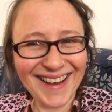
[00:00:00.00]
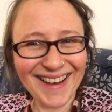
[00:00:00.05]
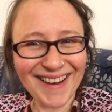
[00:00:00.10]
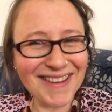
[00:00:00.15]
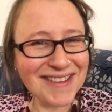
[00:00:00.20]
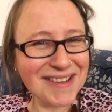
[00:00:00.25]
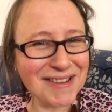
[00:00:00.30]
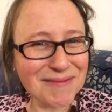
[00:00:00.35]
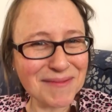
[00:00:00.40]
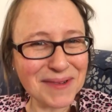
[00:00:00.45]

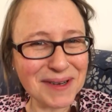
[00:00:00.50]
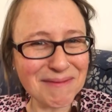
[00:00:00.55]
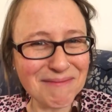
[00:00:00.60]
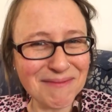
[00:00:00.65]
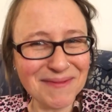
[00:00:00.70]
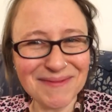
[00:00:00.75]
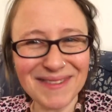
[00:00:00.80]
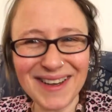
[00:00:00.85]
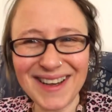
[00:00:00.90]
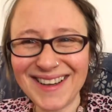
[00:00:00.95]
Are you,
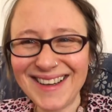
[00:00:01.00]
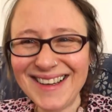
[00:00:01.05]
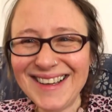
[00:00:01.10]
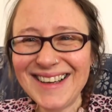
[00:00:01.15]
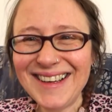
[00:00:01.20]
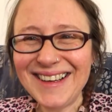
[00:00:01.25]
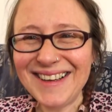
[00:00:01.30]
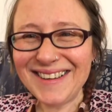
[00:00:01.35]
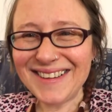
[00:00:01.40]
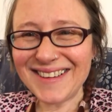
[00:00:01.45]
mum?
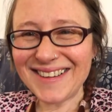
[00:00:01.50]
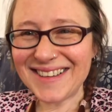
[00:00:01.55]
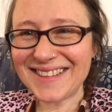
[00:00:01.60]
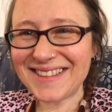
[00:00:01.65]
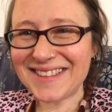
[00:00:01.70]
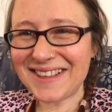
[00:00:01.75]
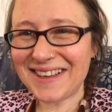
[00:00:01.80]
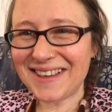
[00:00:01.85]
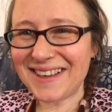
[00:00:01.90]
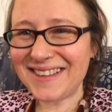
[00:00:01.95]

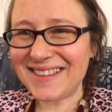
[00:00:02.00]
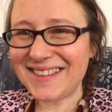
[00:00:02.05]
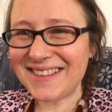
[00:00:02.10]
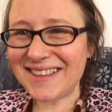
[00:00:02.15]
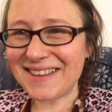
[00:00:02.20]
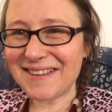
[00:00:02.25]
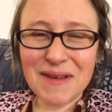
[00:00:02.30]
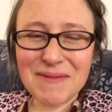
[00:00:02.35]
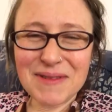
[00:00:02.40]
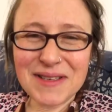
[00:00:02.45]
But I don't
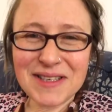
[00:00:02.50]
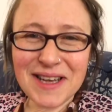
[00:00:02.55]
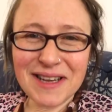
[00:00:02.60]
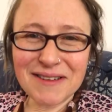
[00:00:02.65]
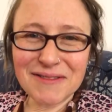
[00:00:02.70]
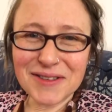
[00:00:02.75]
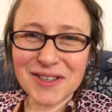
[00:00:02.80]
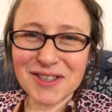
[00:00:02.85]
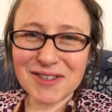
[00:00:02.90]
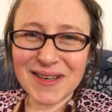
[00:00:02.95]
know, maybe
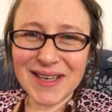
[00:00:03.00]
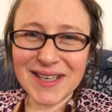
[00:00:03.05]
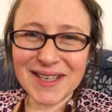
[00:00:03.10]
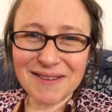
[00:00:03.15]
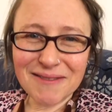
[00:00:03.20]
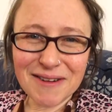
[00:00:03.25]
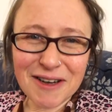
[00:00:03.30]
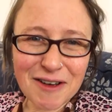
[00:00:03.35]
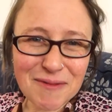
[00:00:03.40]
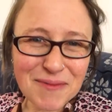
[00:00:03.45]
dad will train
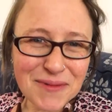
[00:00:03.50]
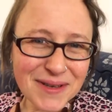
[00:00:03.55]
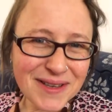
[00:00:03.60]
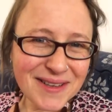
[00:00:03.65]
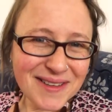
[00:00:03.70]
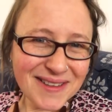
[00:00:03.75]
her up.